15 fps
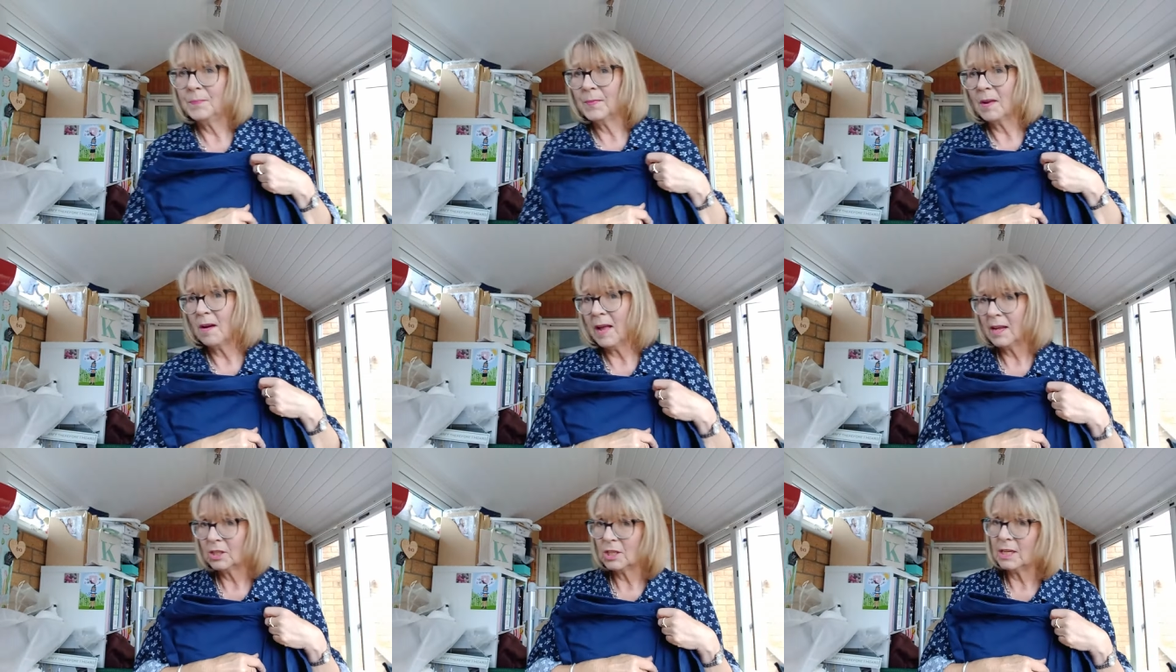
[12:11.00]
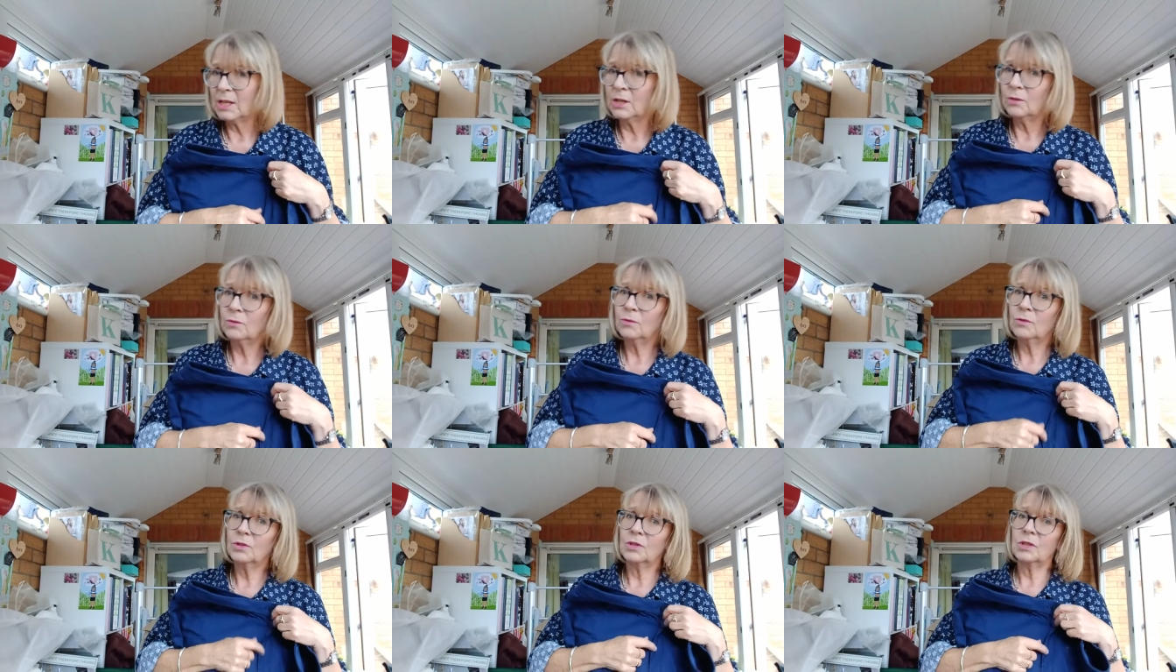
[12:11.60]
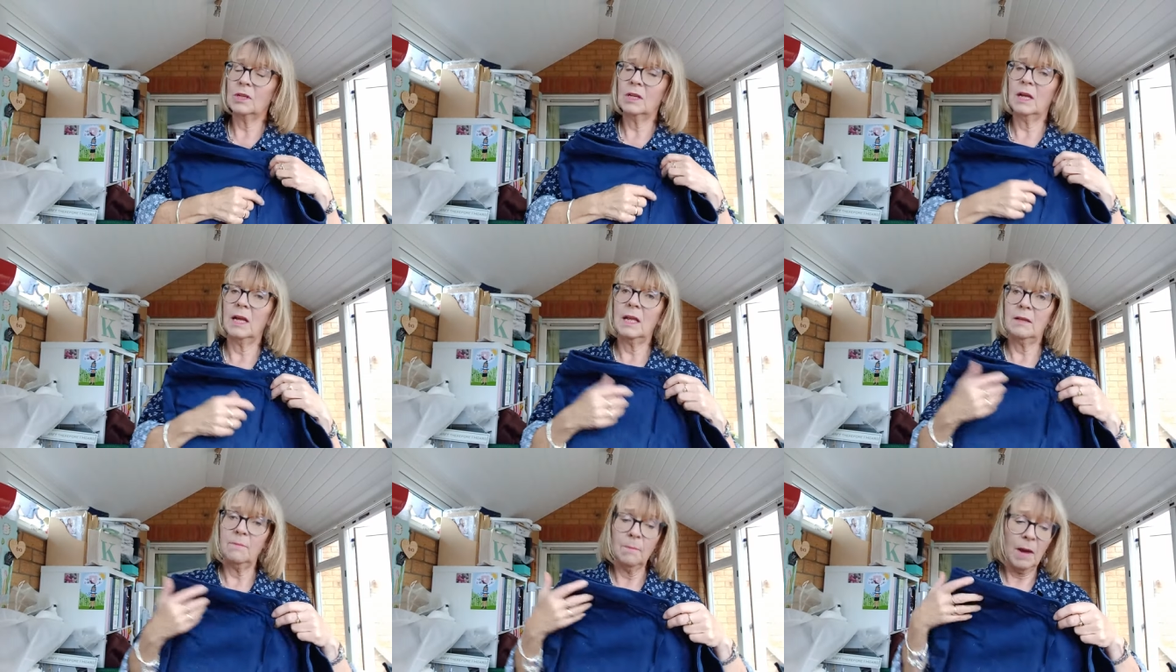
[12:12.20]
I actually used
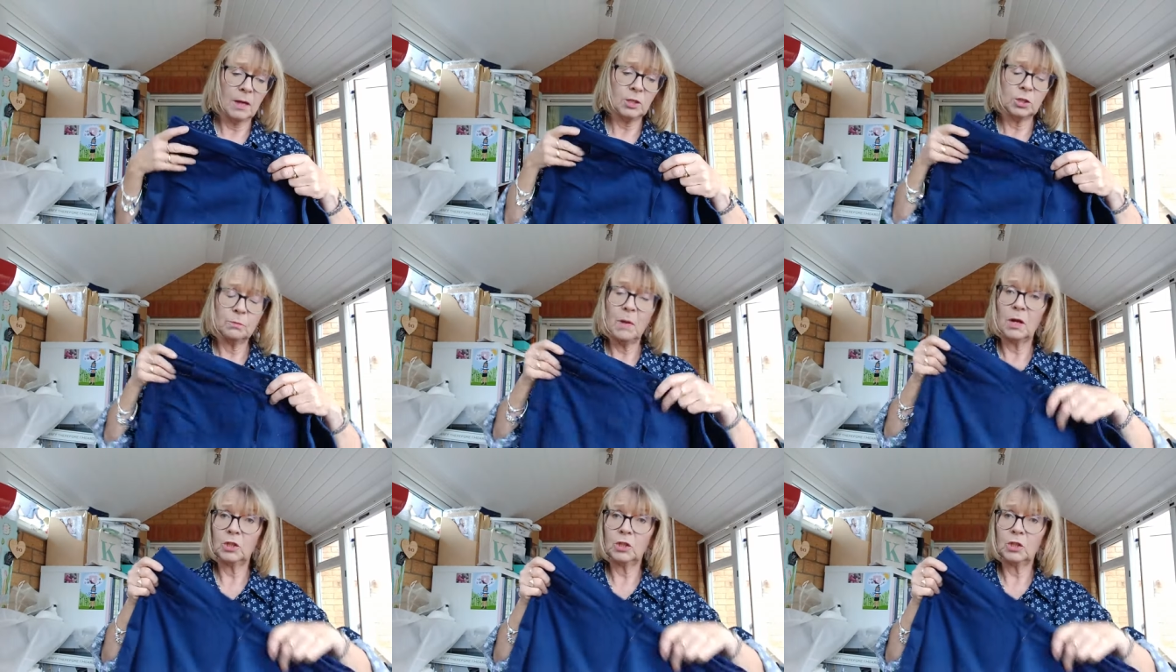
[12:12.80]
a much